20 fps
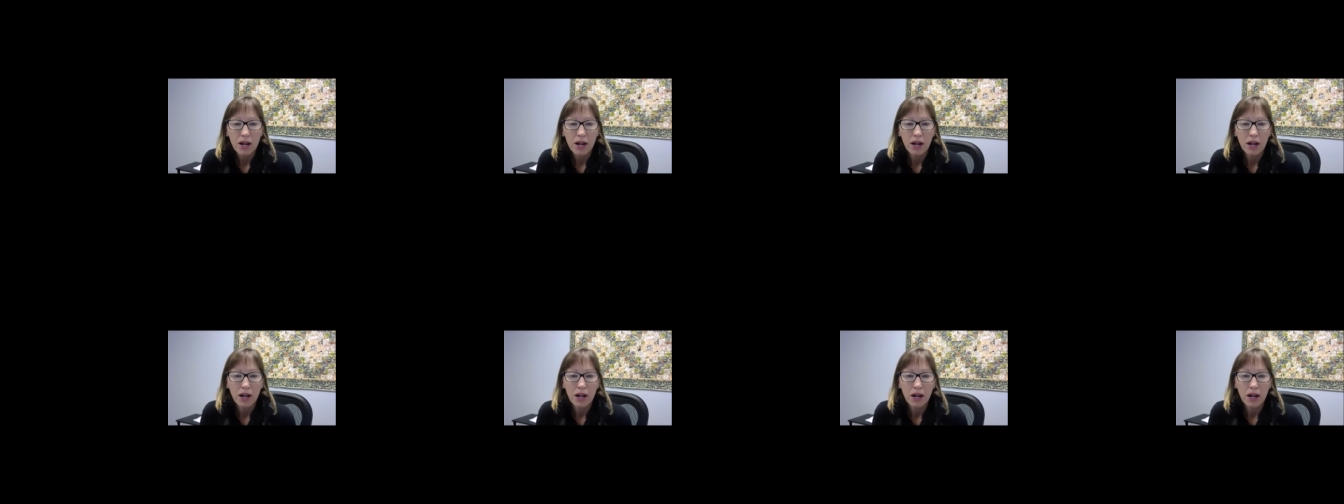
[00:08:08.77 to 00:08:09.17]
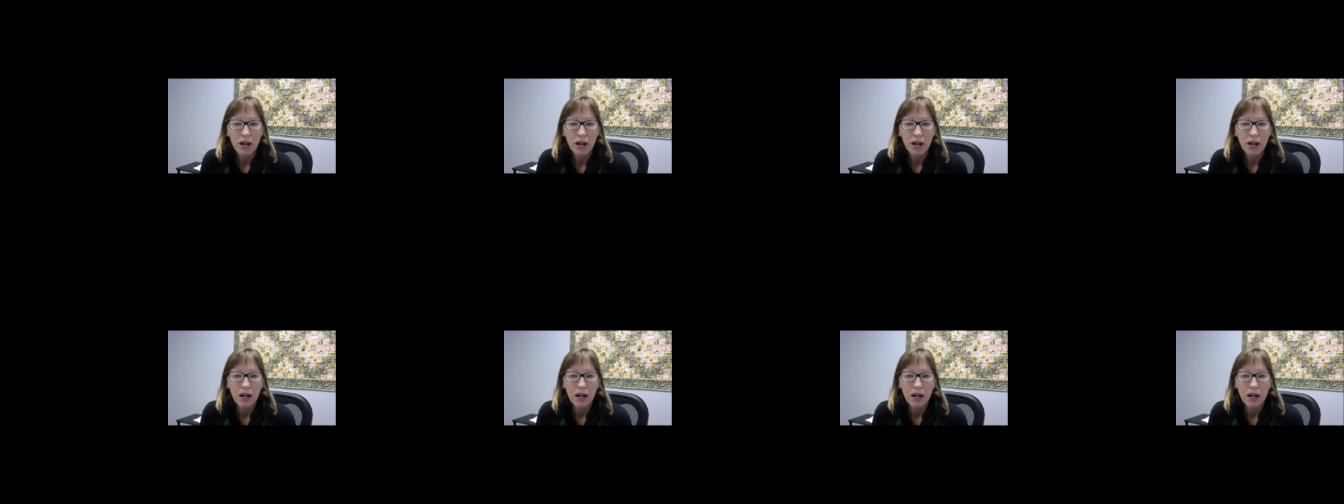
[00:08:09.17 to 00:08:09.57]

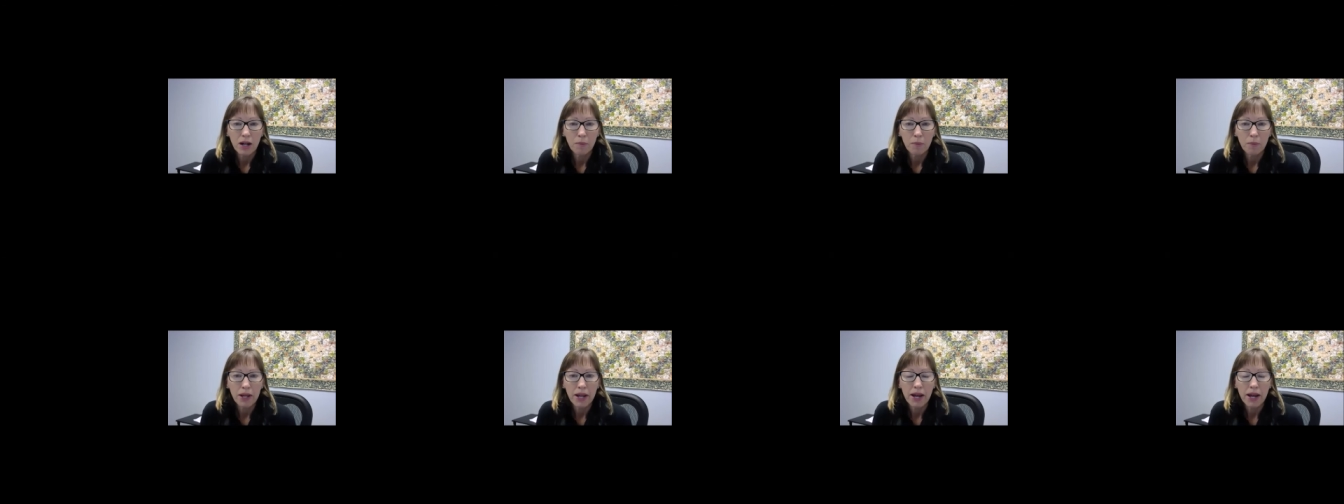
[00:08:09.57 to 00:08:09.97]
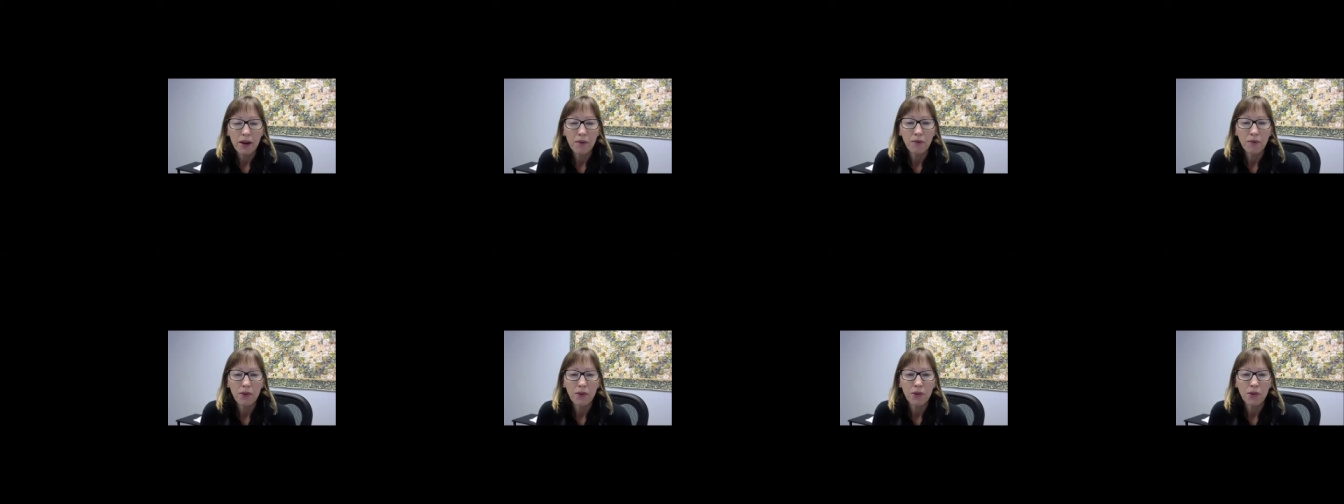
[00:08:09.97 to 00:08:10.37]
on
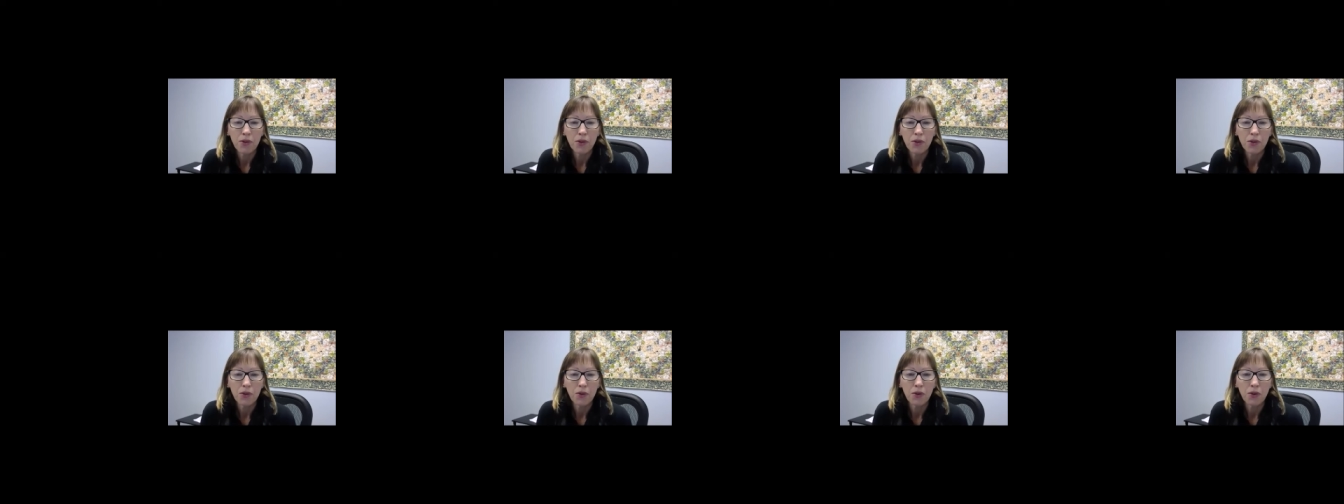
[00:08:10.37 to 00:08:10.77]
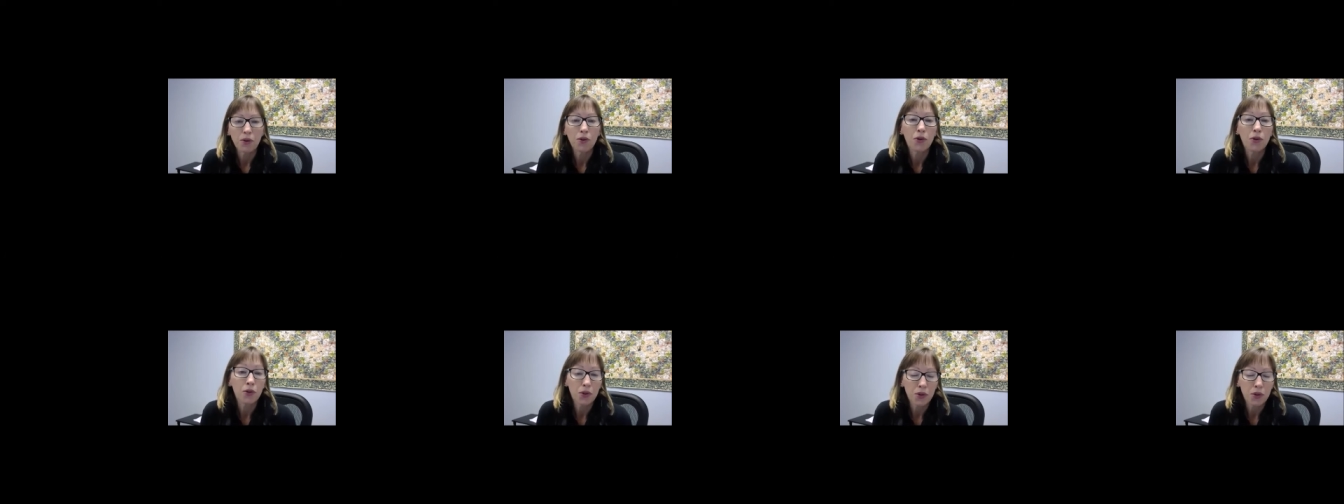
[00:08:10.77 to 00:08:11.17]
behalf of the student or
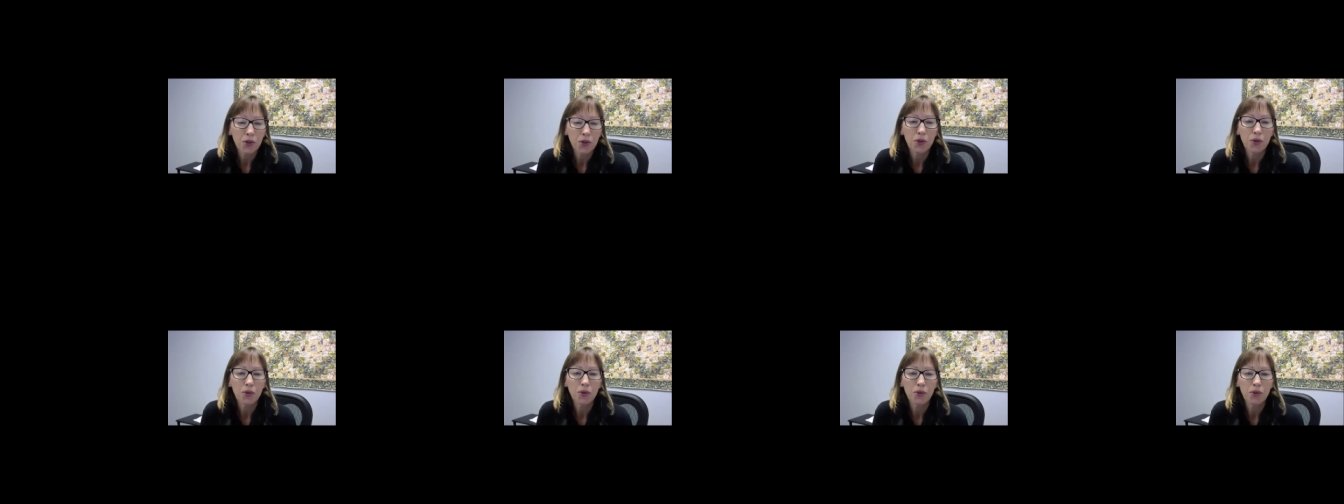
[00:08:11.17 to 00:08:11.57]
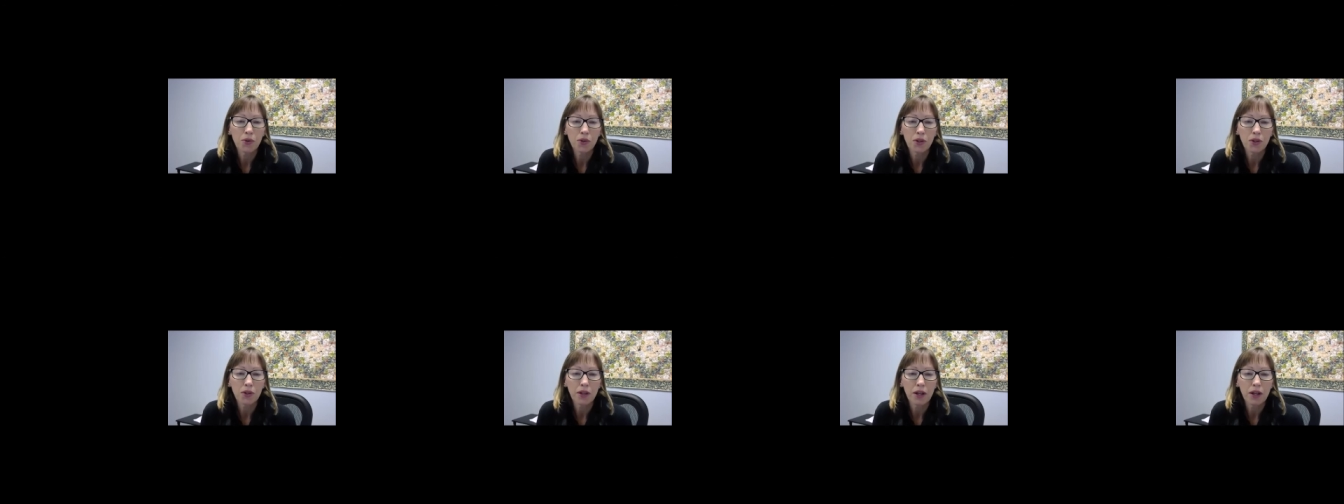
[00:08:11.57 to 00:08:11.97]
to the
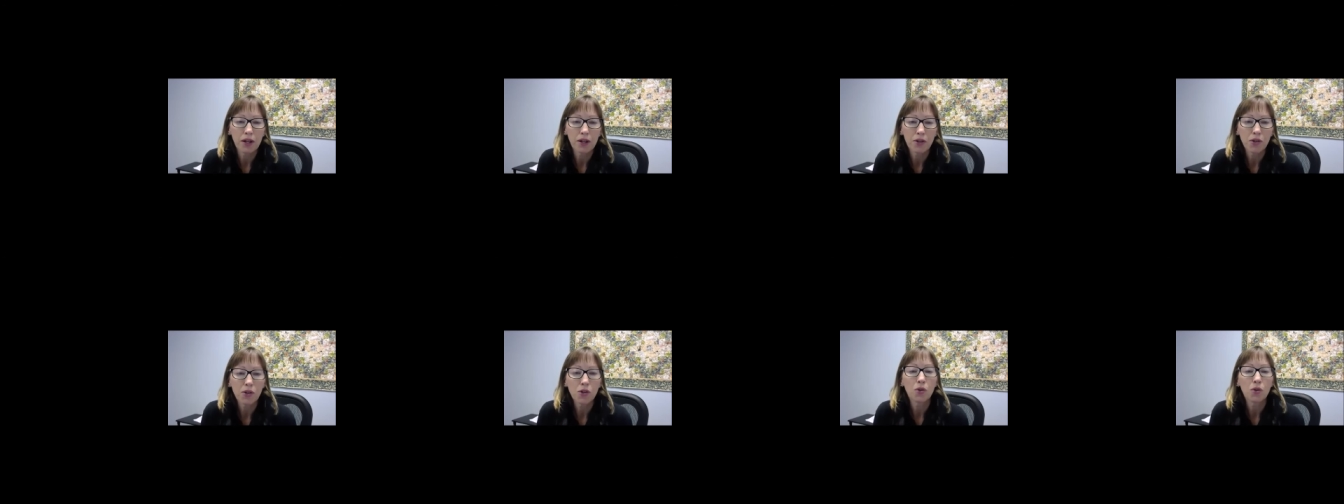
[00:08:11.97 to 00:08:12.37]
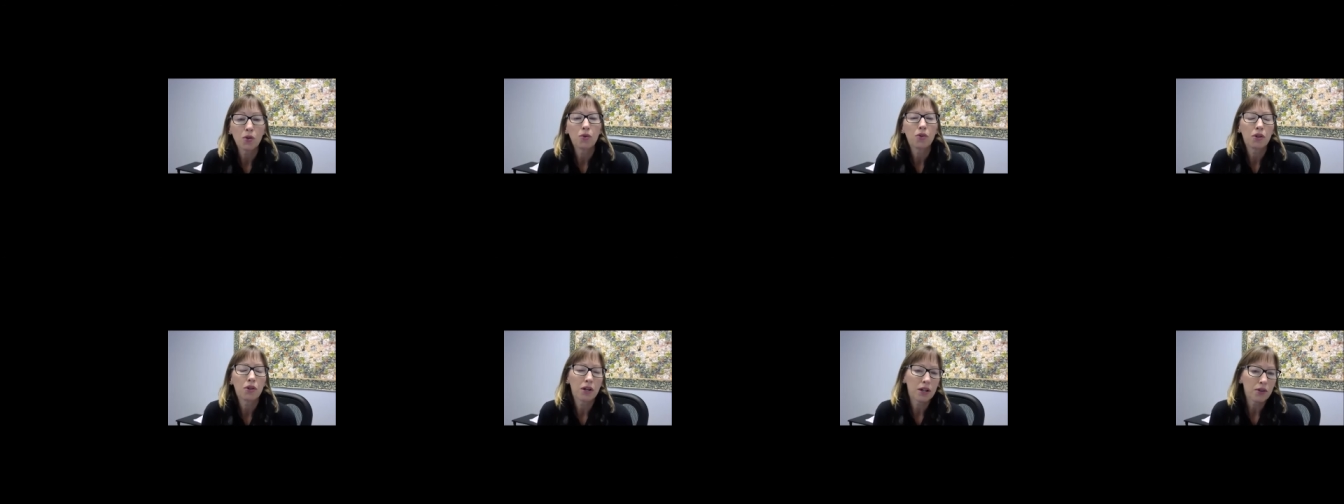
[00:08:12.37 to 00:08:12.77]
students, and then the
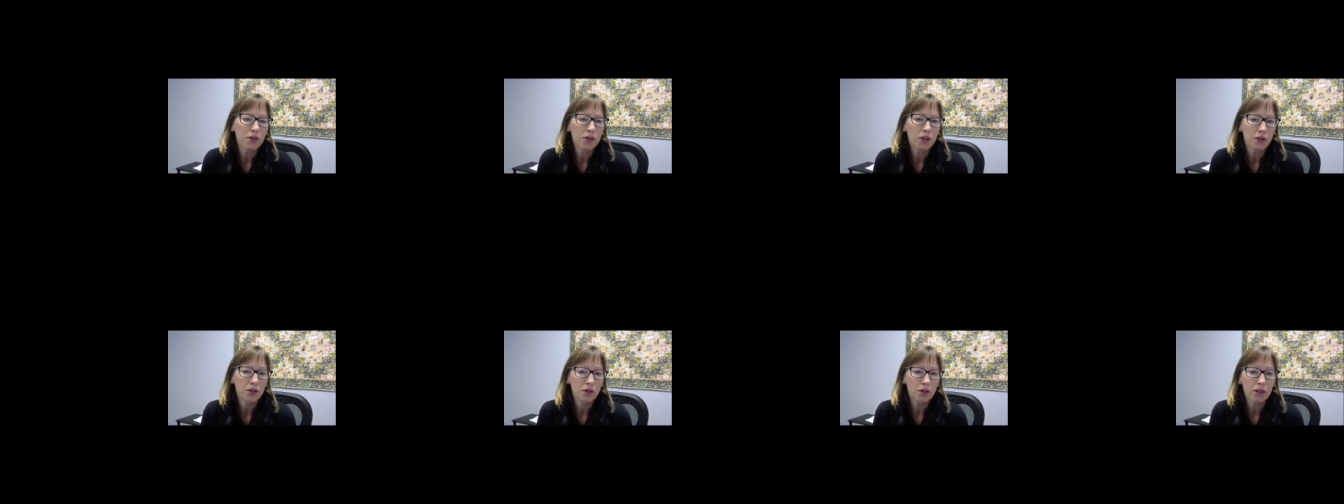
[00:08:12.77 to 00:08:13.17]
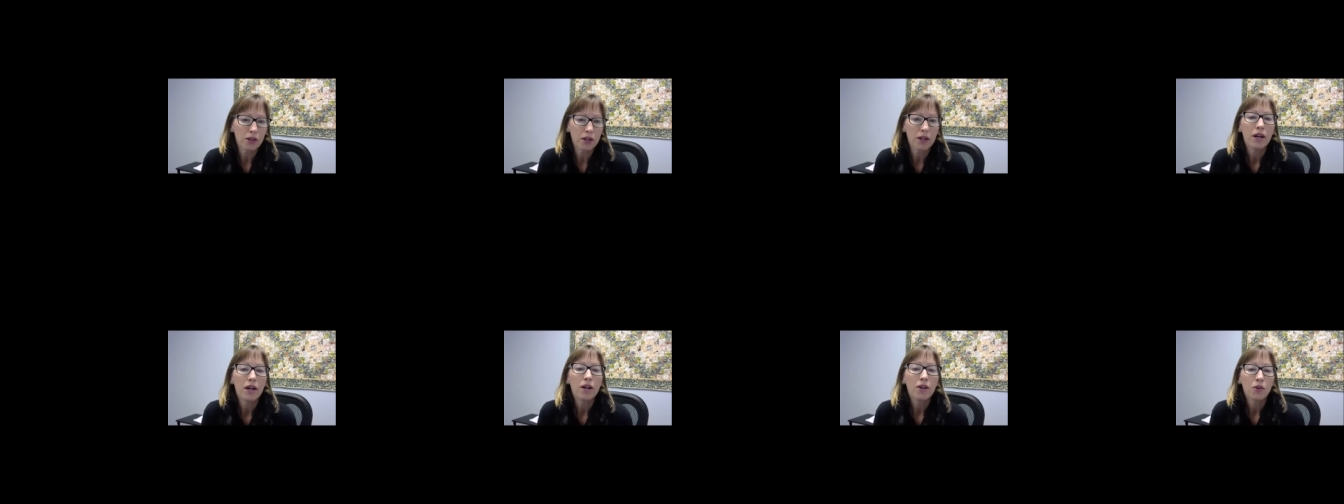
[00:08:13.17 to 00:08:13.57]
students can
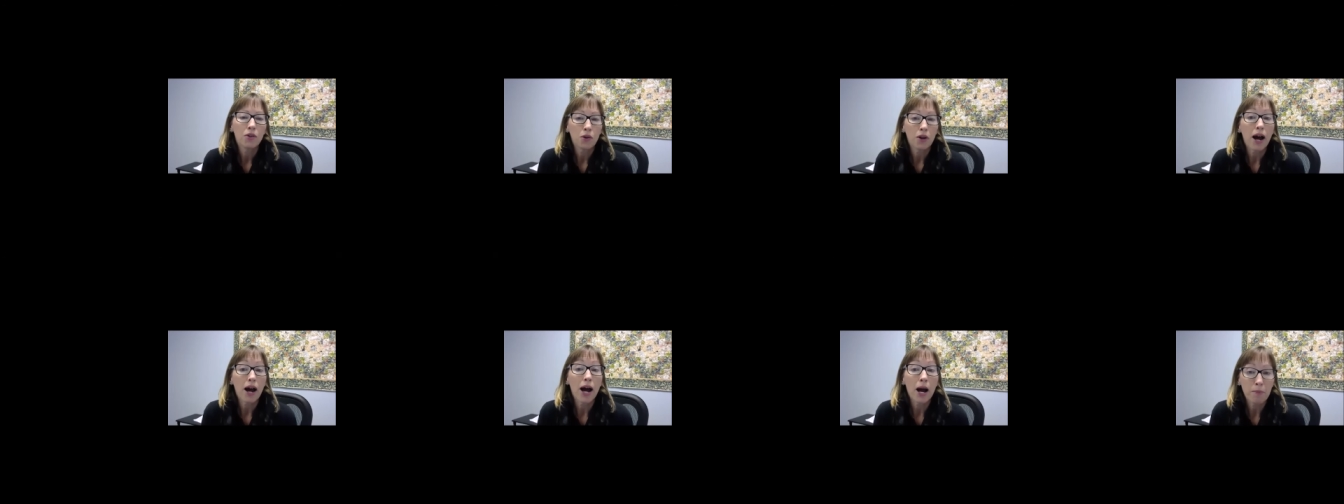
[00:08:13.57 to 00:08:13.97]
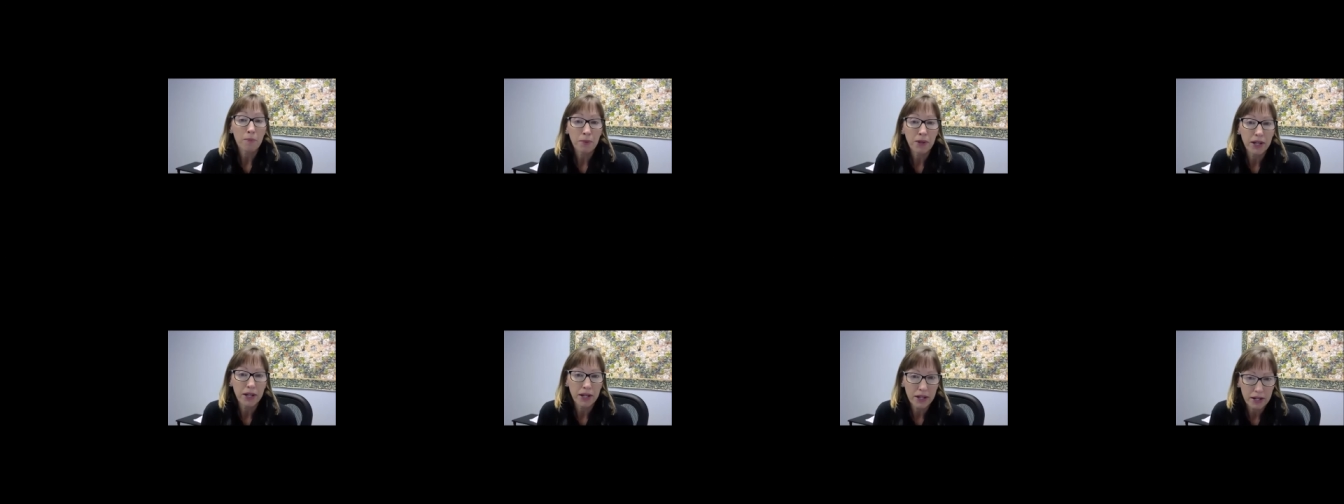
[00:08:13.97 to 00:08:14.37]
essentially sort of
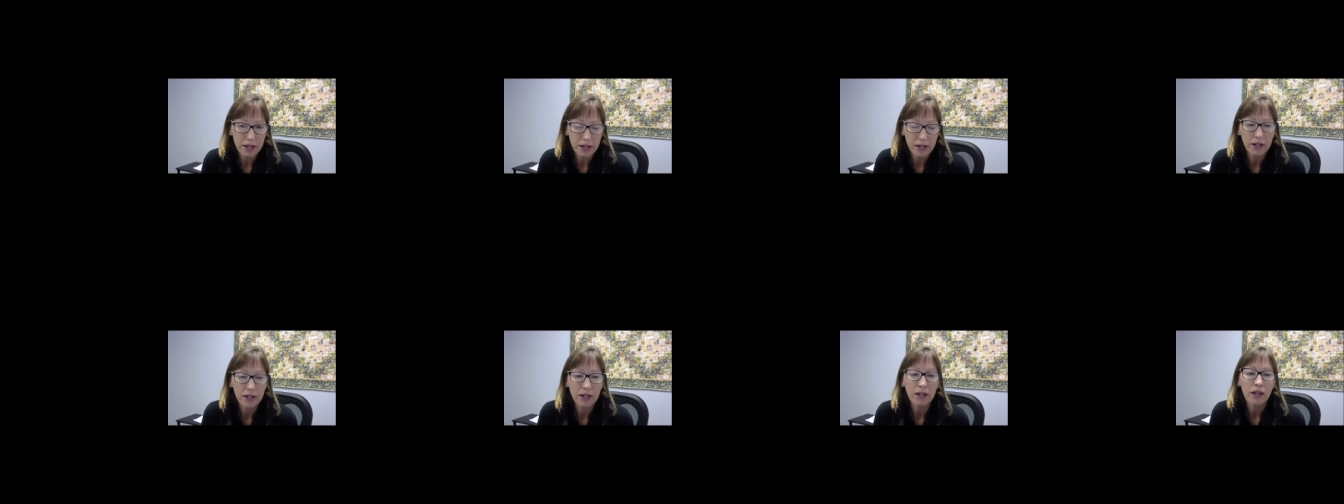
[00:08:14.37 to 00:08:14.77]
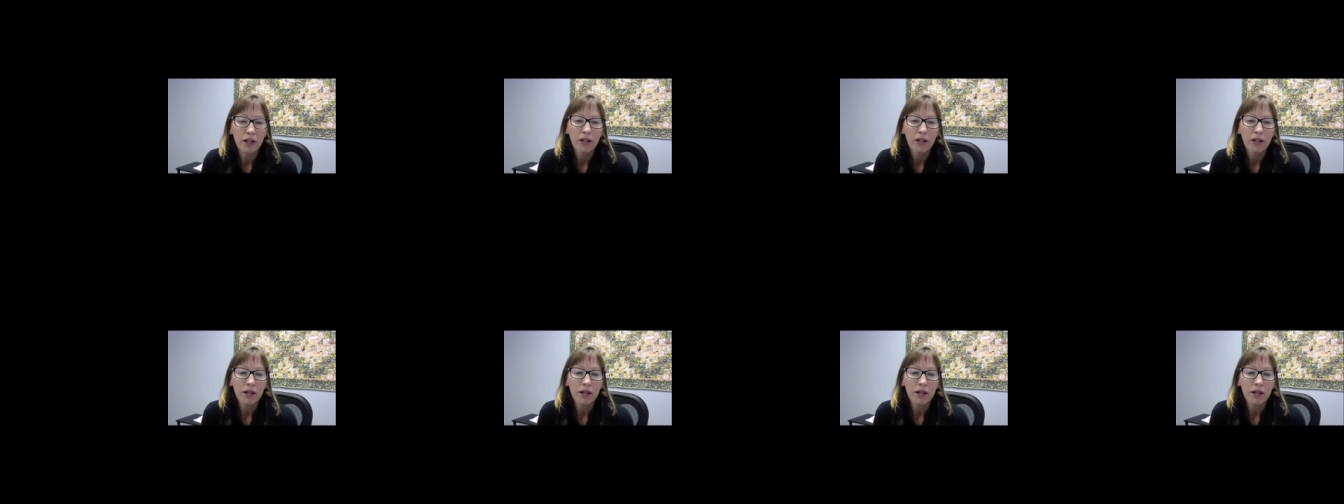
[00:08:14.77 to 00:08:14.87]
opt in